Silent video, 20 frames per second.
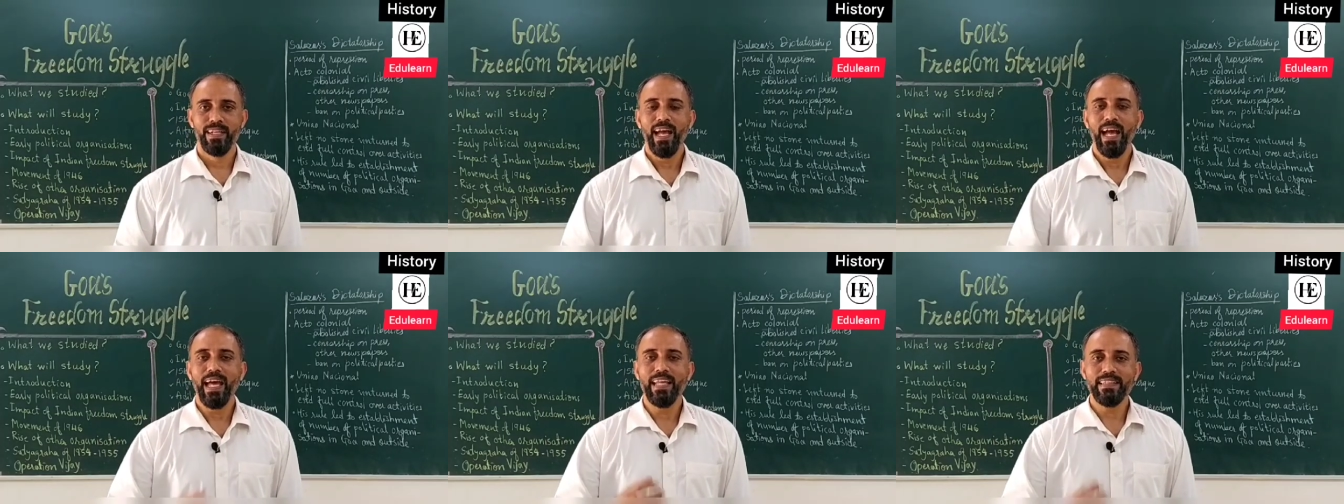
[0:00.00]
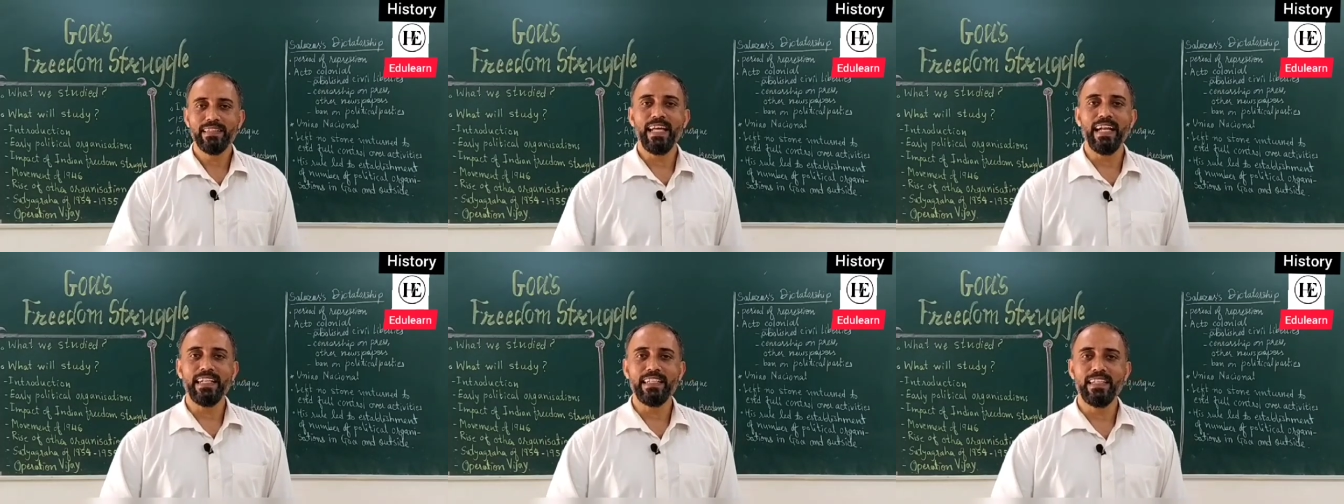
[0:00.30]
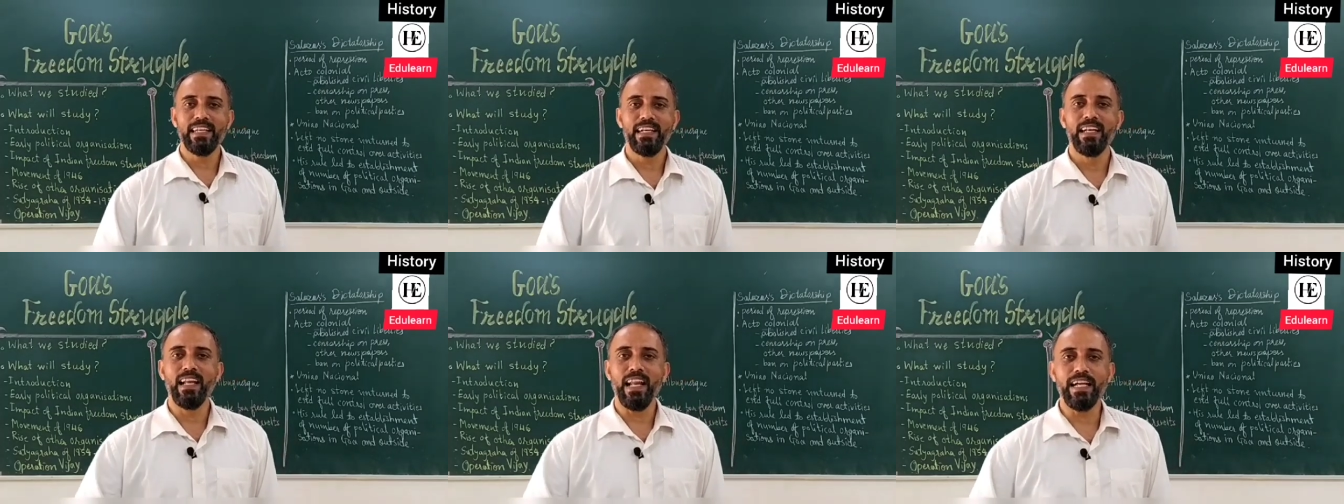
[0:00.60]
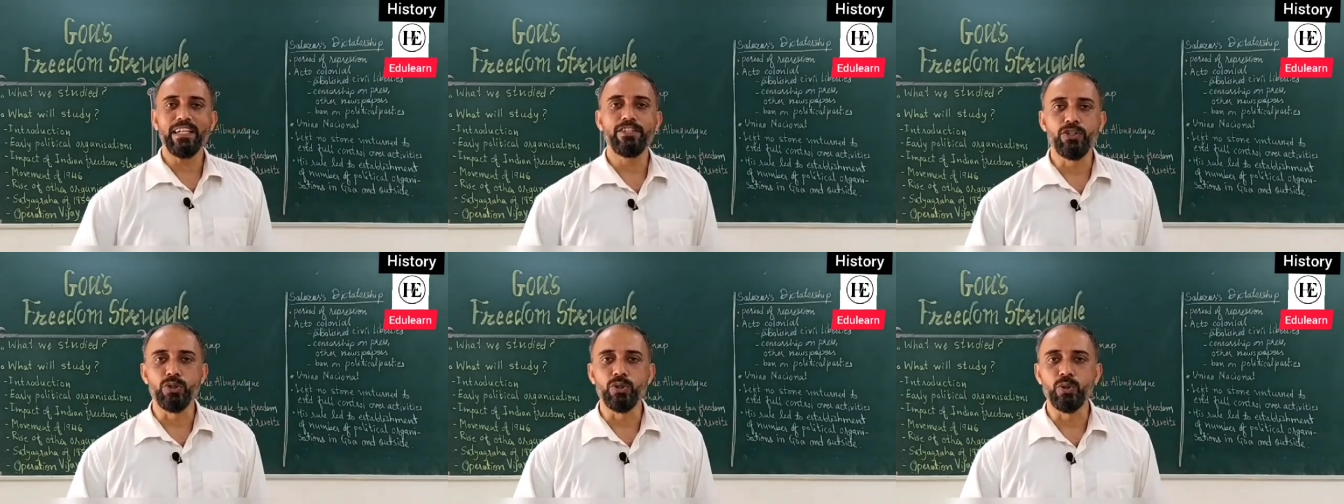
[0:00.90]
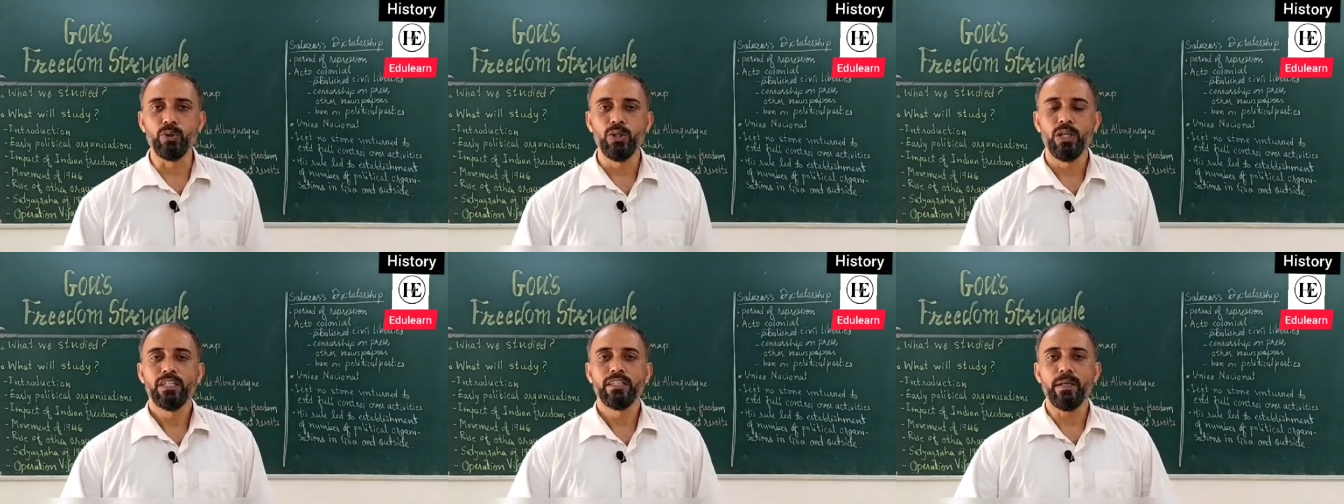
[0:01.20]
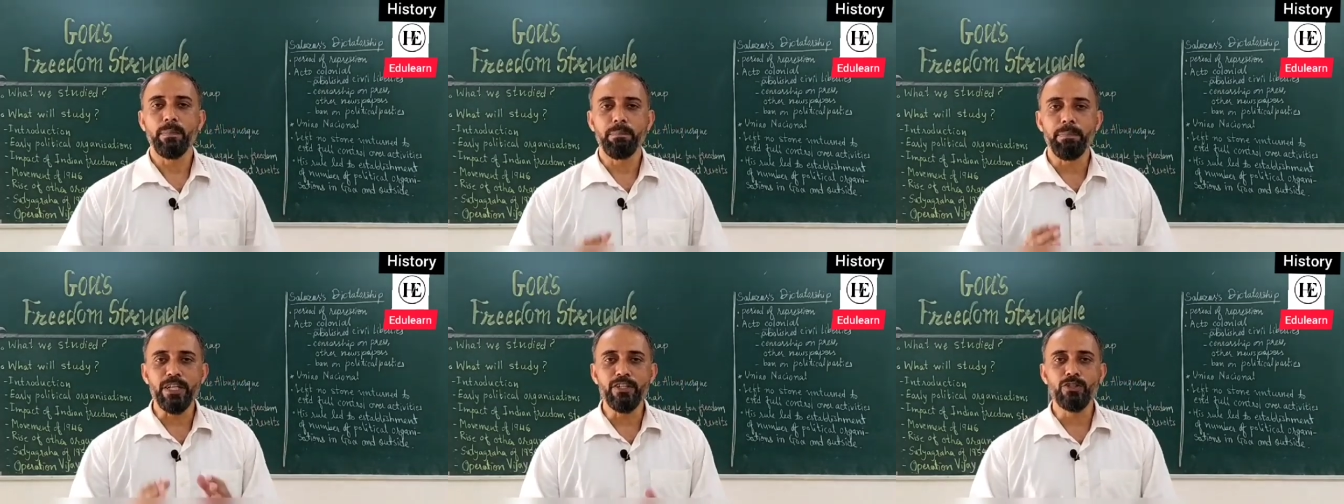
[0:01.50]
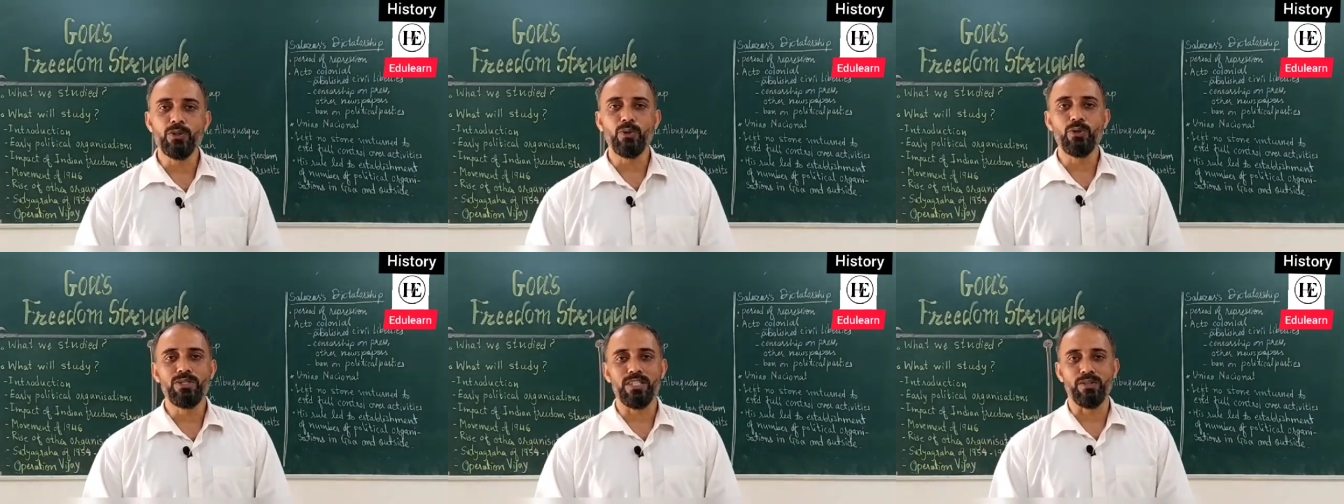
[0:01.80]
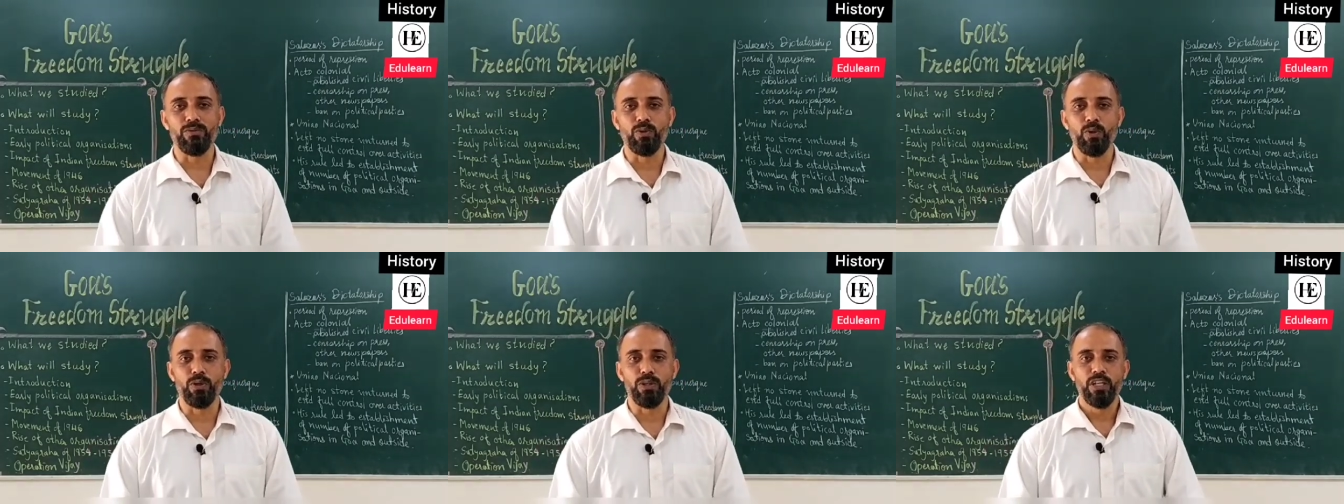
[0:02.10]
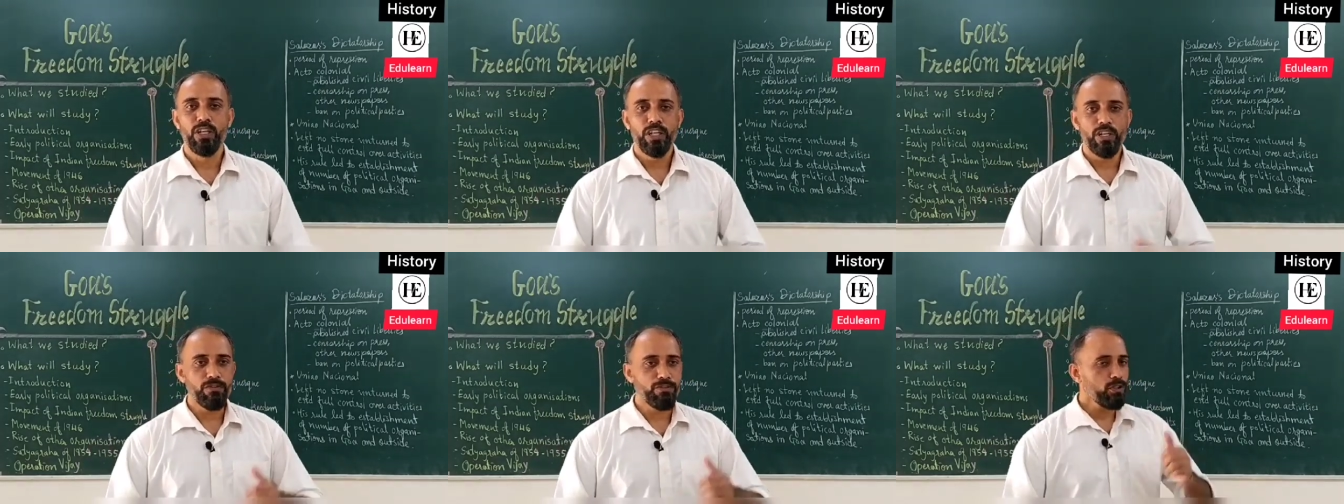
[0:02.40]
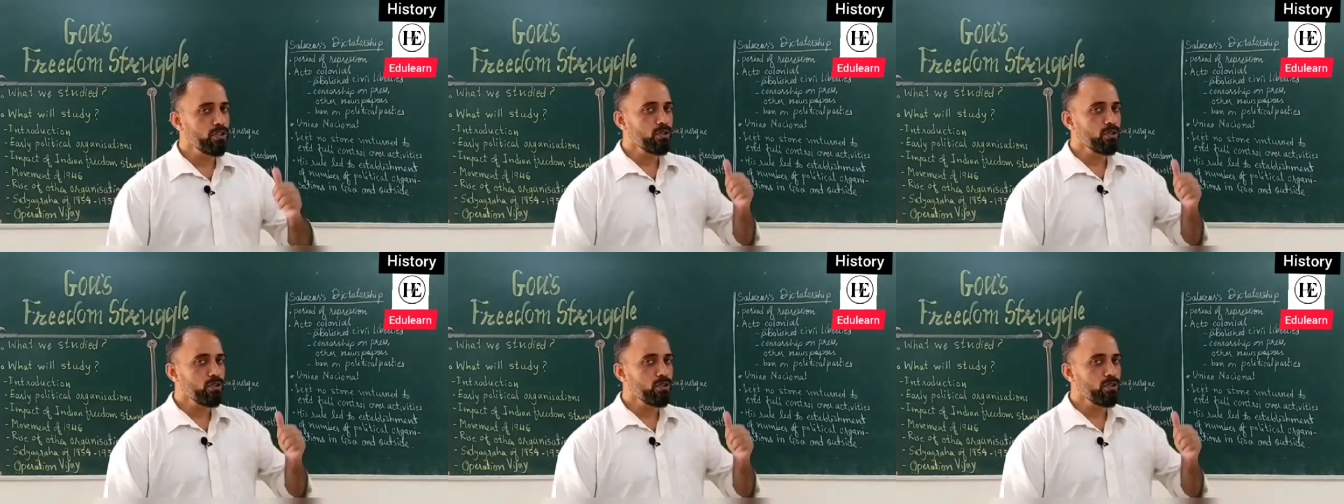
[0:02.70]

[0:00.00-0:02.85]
And that led to the Pinto's revolt. If you